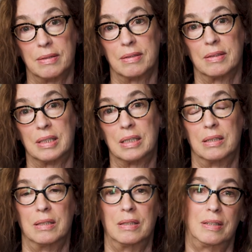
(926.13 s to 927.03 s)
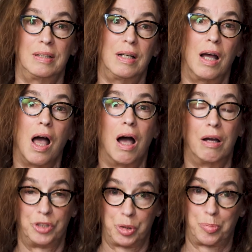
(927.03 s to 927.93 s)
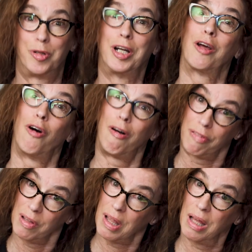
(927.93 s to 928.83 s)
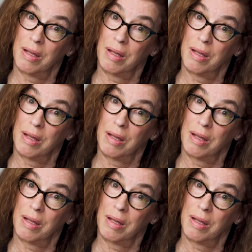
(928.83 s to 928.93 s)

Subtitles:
It was pretty awful.